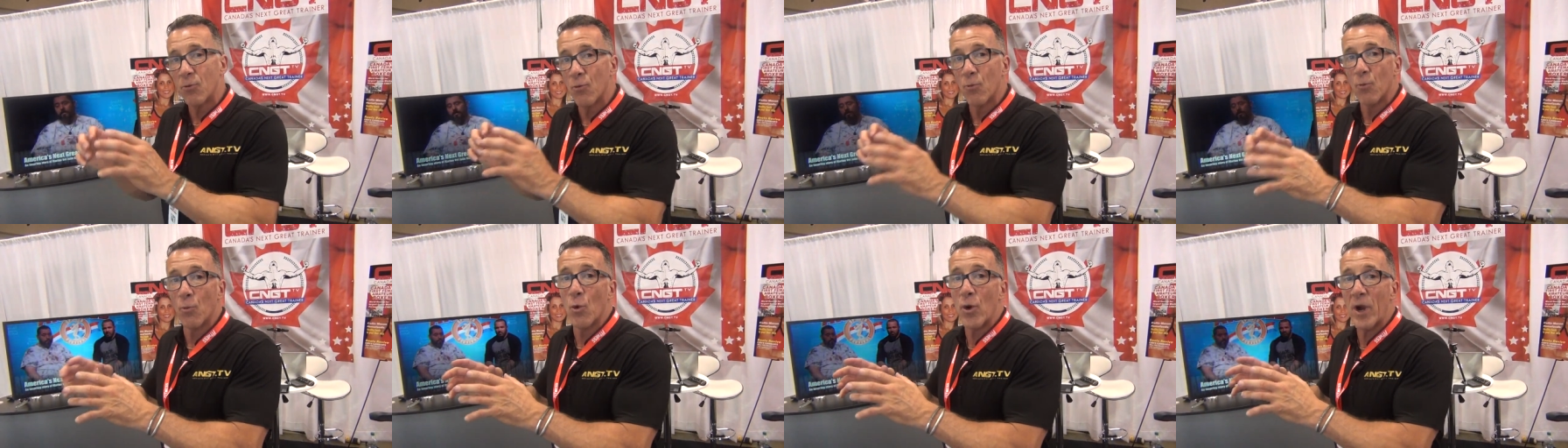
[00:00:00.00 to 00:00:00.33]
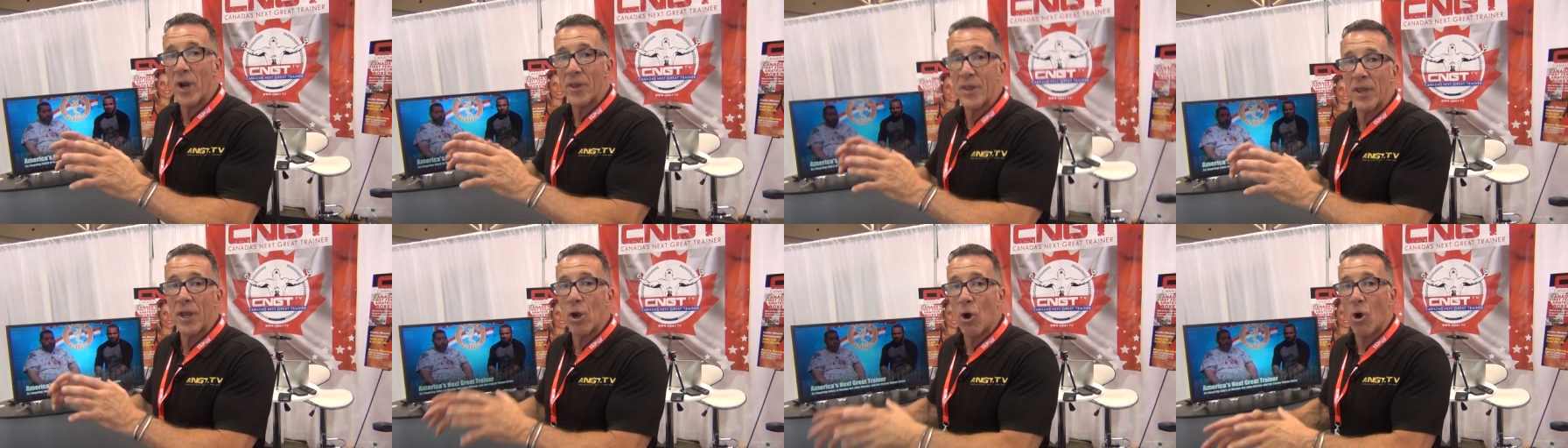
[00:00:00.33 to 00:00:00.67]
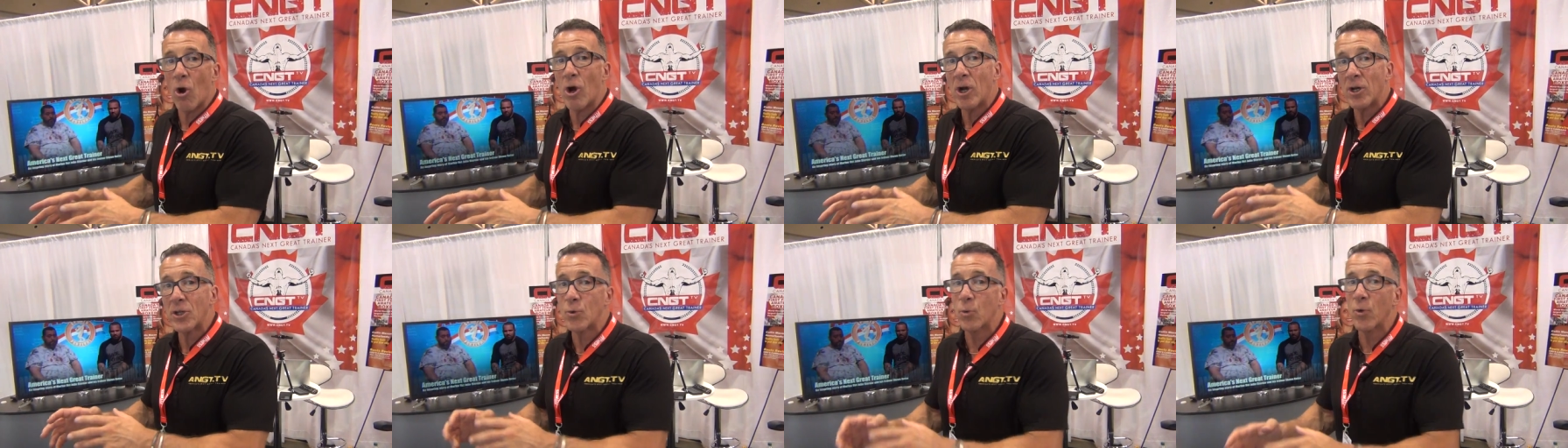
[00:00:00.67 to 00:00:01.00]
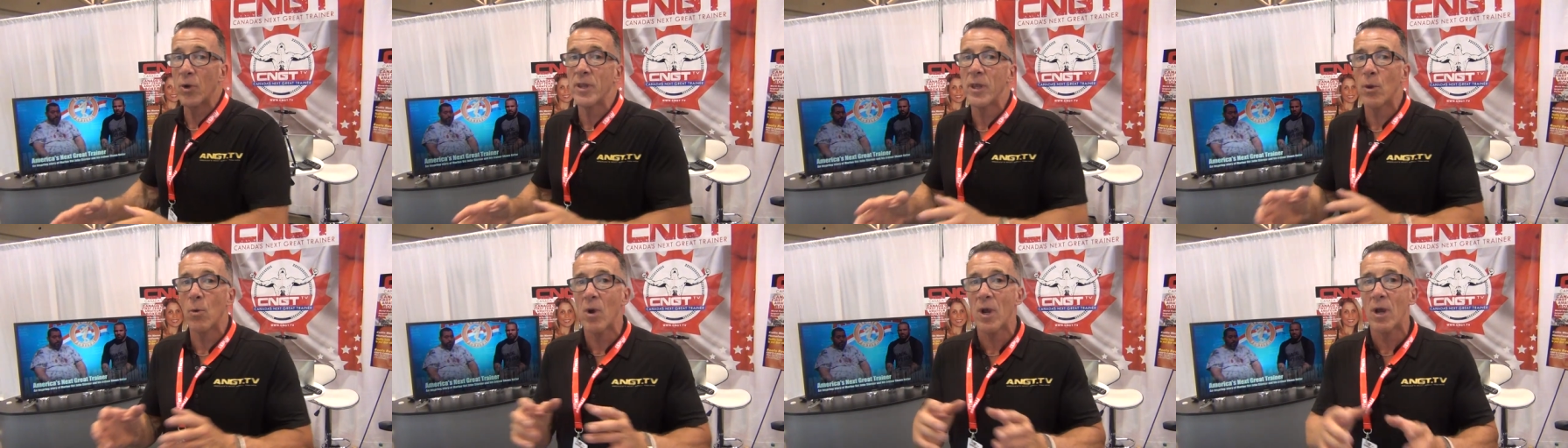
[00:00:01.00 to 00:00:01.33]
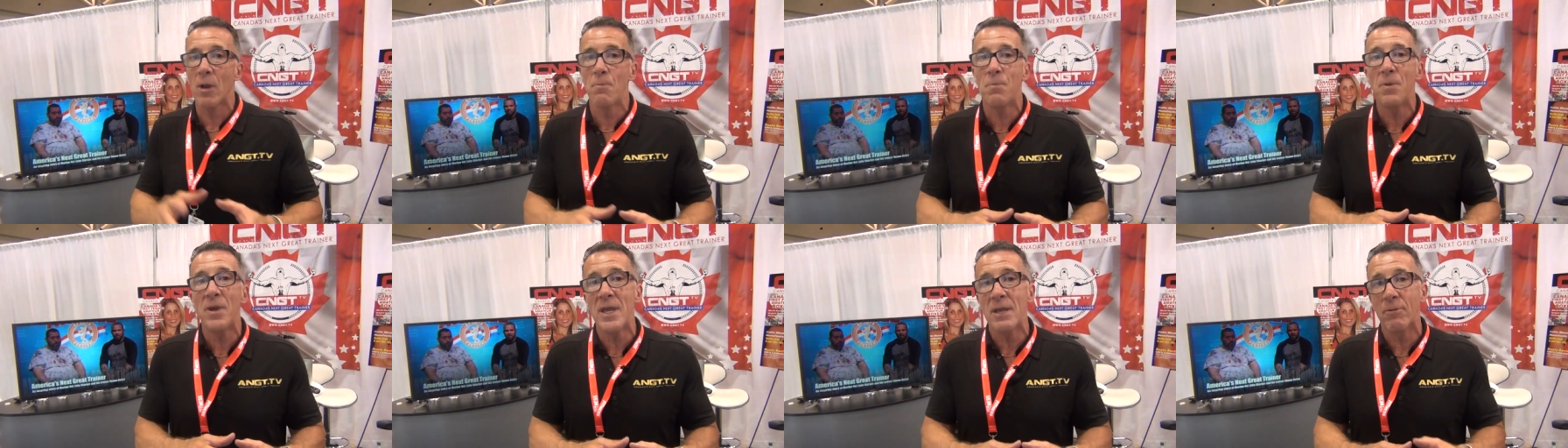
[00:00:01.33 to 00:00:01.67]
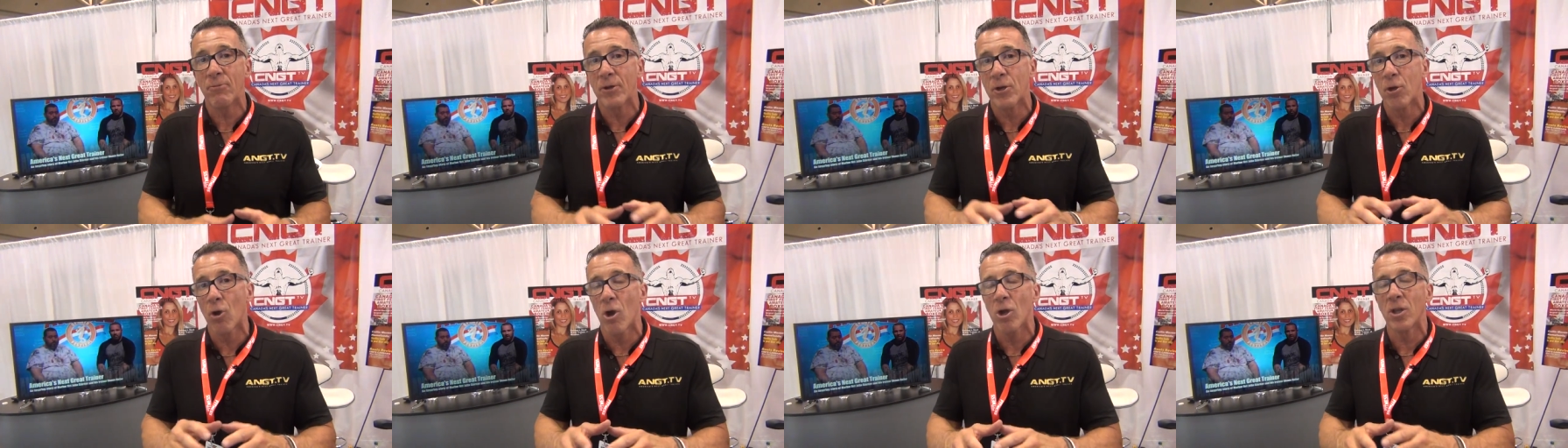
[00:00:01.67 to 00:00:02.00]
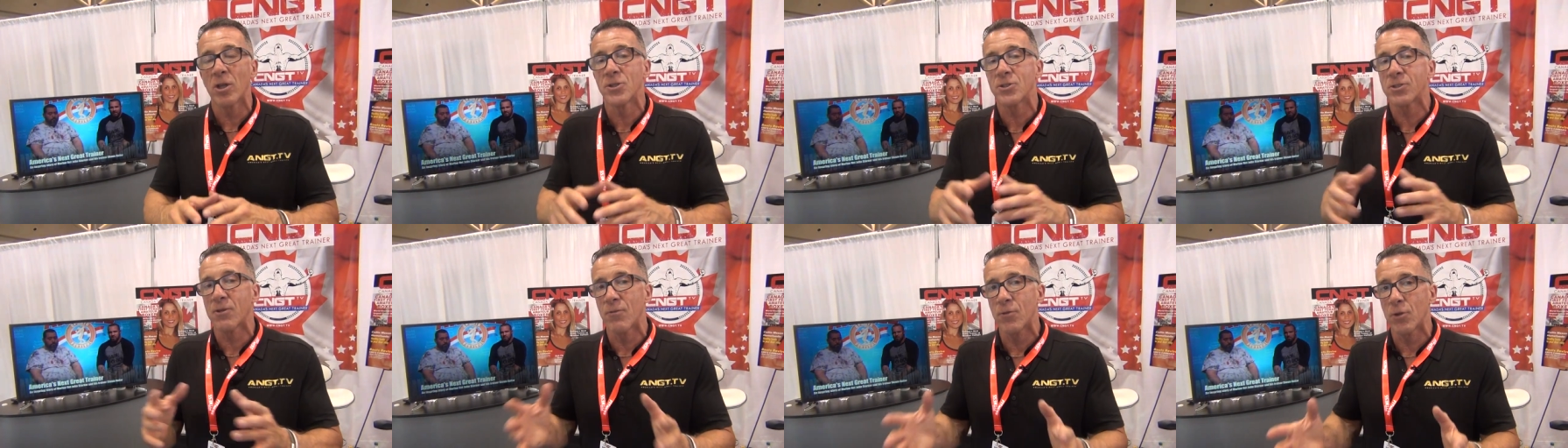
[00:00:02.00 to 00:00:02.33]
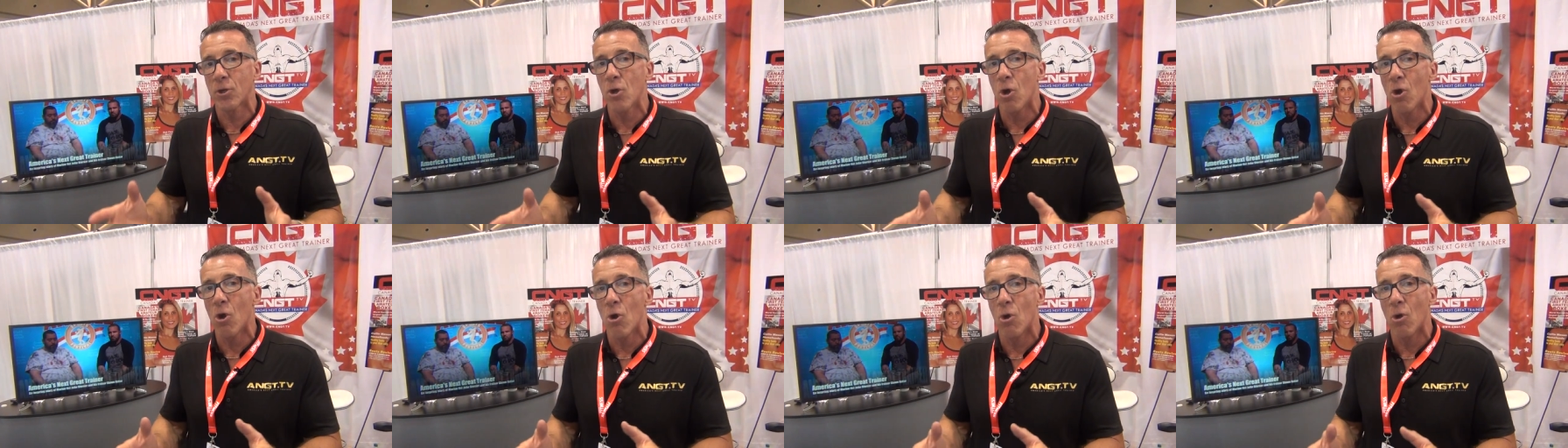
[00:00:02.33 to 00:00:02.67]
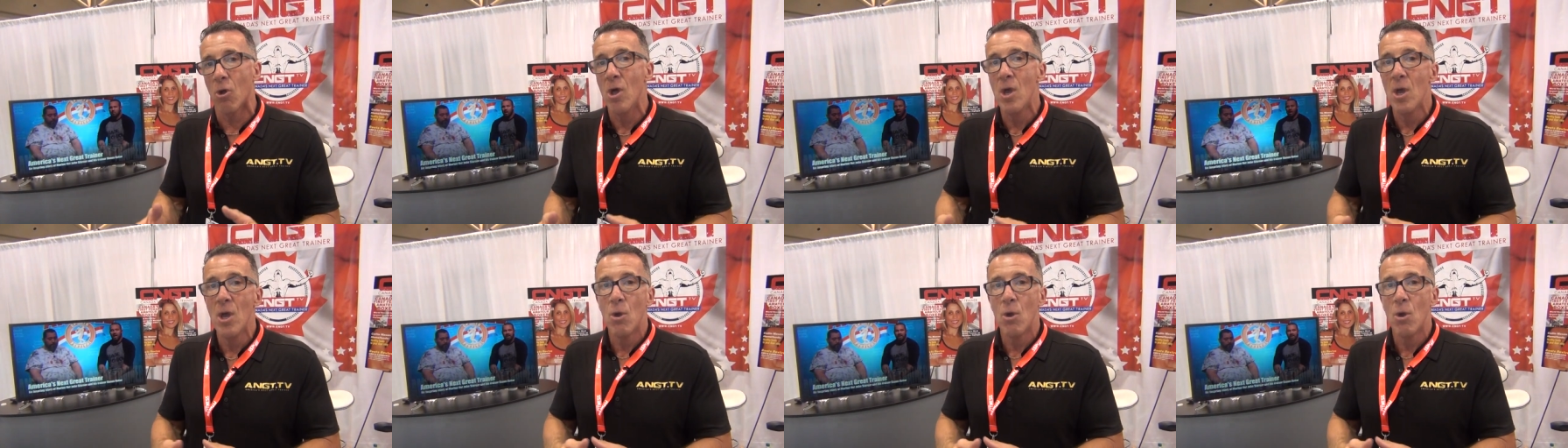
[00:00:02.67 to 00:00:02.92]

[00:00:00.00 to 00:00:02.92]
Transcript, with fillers: from where they are to where they want to be, regardless of the goal.